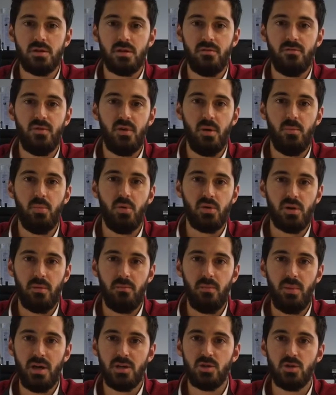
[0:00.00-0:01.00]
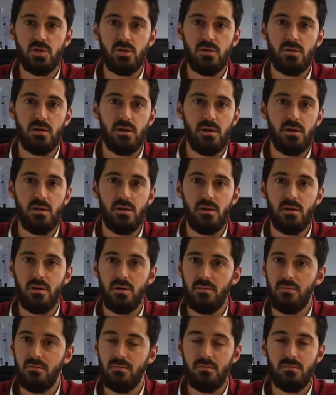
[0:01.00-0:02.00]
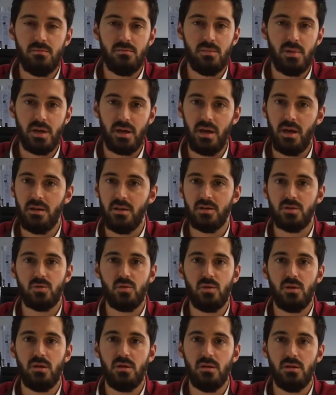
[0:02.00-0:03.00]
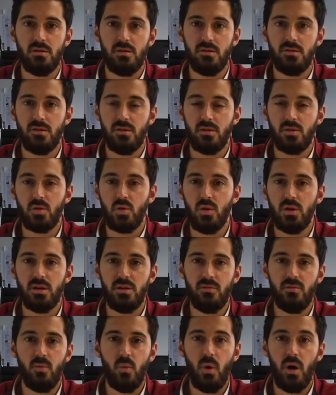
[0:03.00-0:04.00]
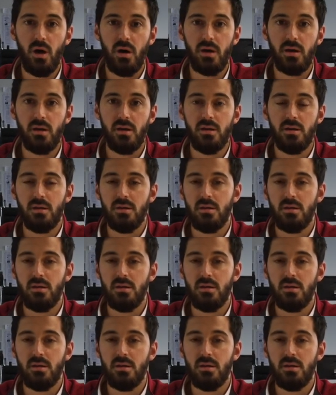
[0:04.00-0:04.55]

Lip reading: is a very important measure. Again, it's intuitive why,